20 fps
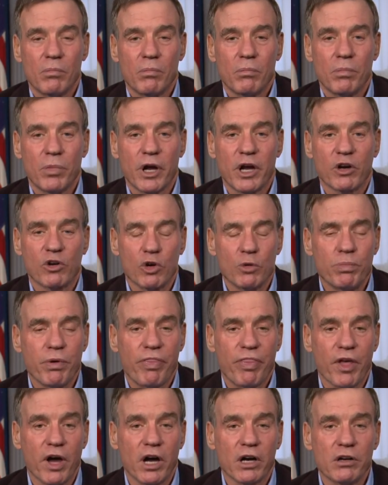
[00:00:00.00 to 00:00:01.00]
by a group of
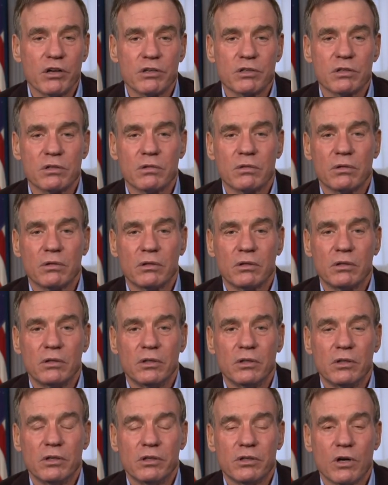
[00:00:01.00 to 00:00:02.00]
thugs
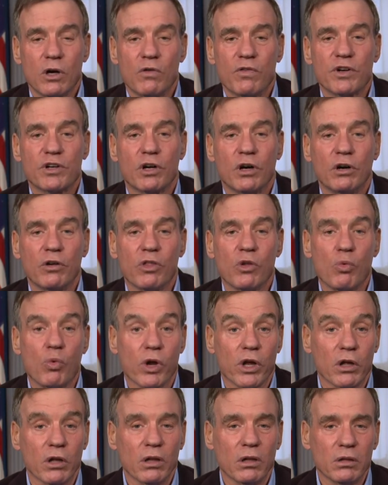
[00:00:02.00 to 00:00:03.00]
to overturn the
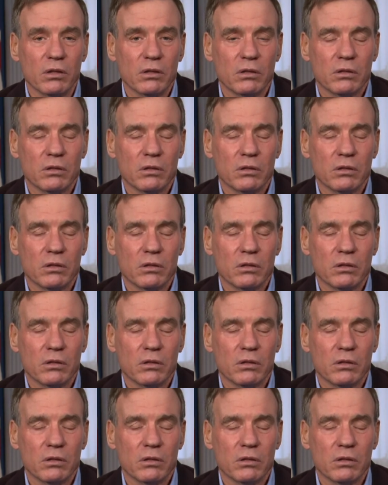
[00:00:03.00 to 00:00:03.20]
will